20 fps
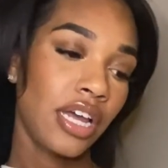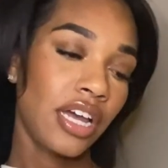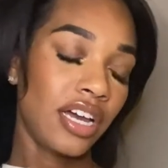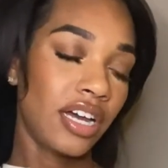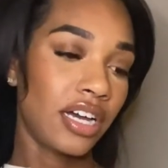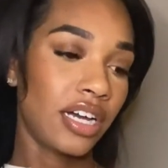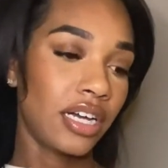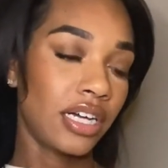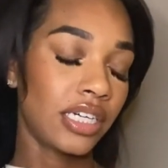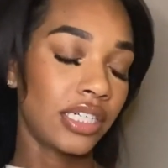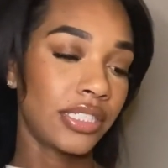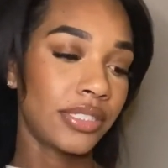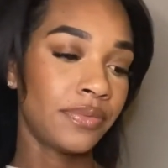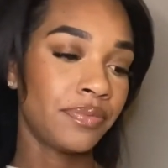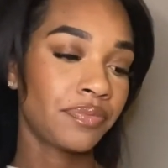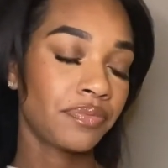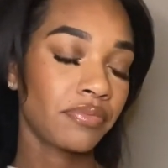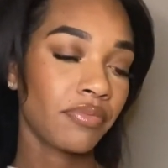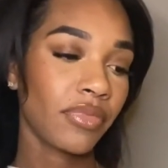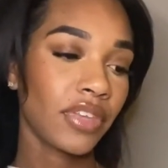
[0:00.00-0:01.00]

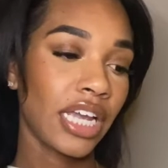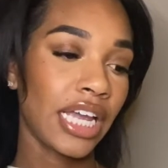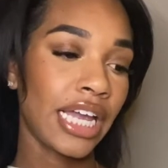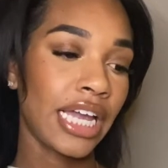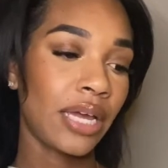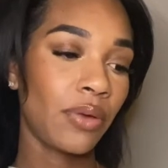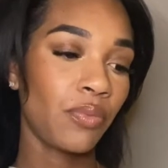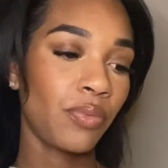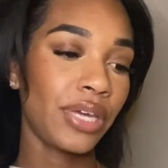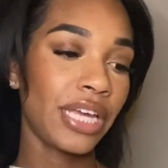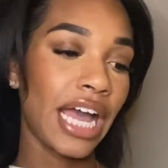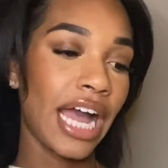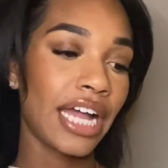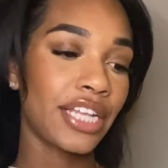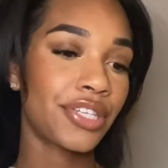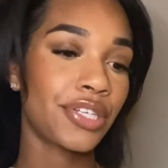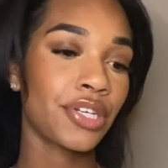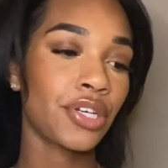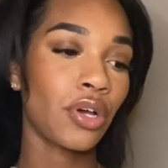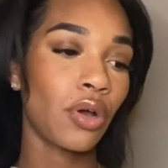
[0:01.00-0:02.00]
And we
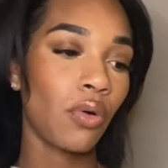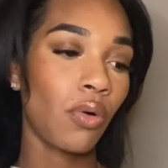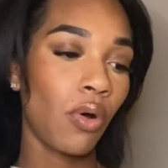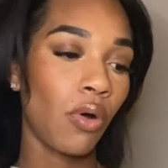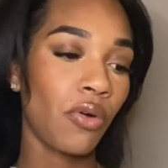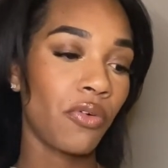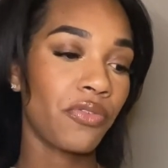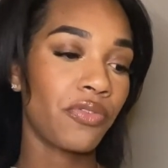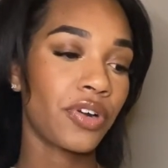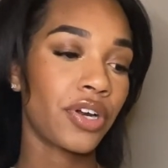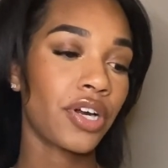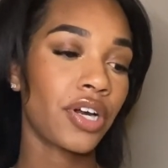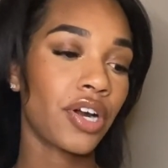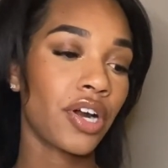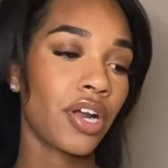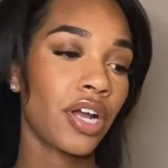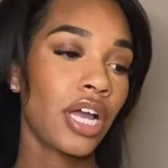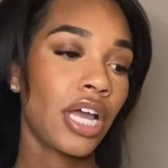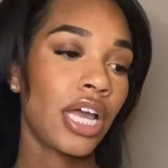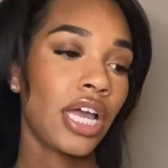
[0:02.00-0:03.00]
had to go over